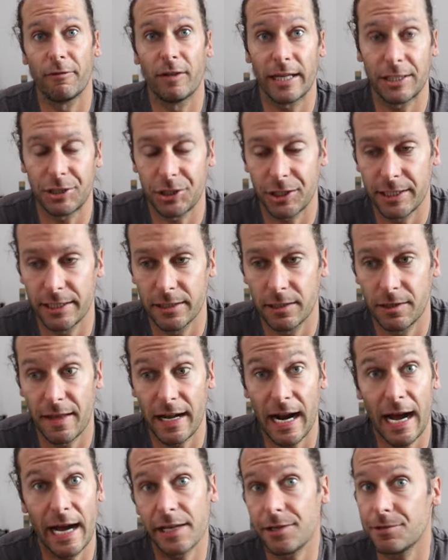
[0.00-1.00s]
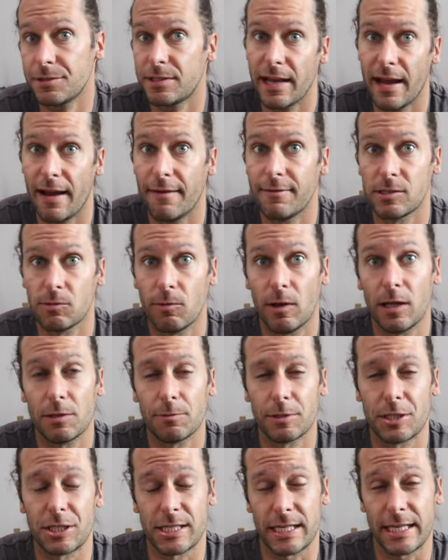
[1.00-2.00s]
of electric kiln that I used to have as well,
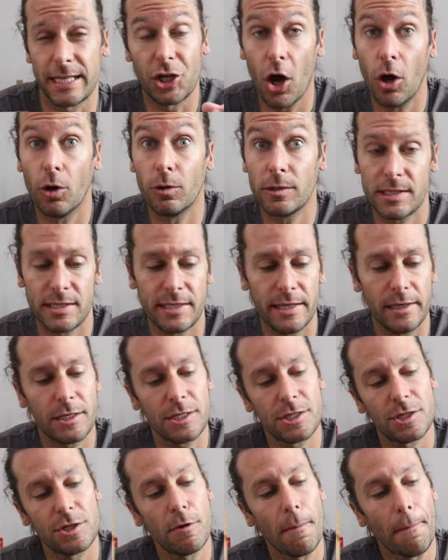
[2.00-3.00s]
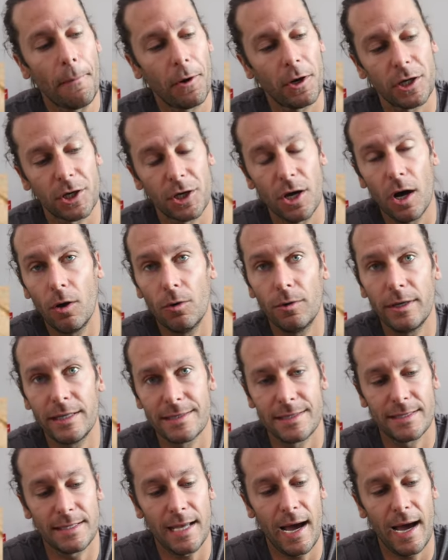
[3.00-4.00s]
which is a cone sitter. So you put a cone
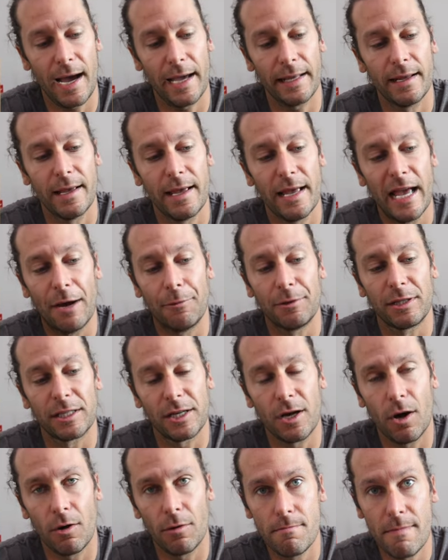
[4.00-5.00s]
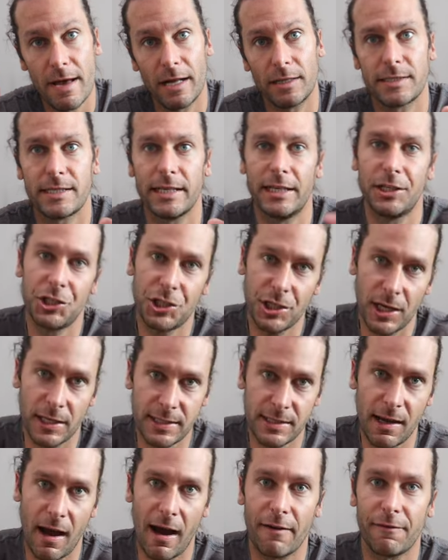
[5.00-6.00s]
inside, and when the cone melts, it
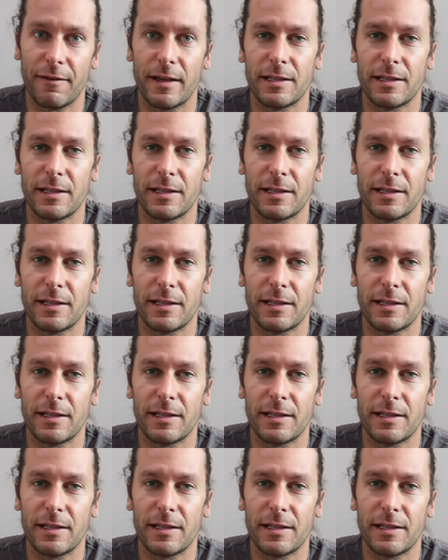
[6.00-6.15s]
shuts off.